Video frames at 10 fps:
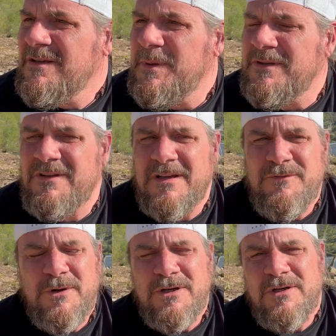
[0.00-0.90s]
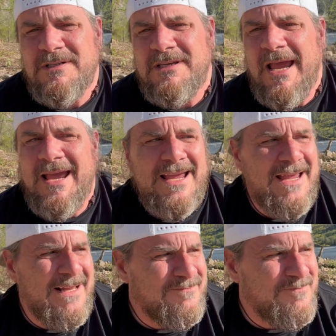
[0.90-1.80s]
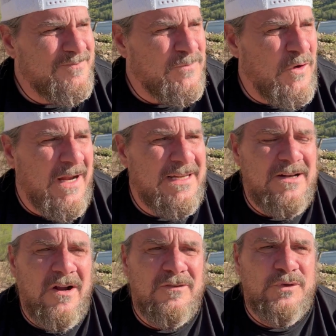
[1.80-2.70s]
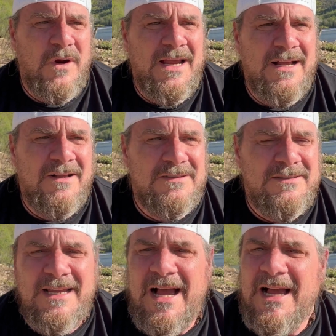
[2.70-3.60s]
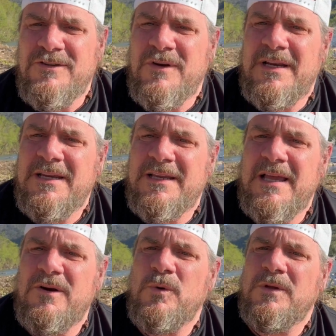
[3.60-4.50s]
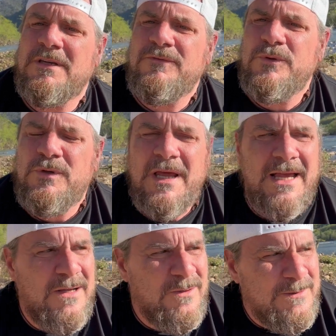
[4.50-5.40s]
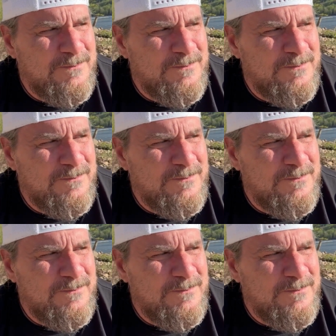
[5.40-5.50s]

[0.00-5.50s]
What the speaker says: been sick for a good day and trying to get off trail and dehydrated, can't hold any food down.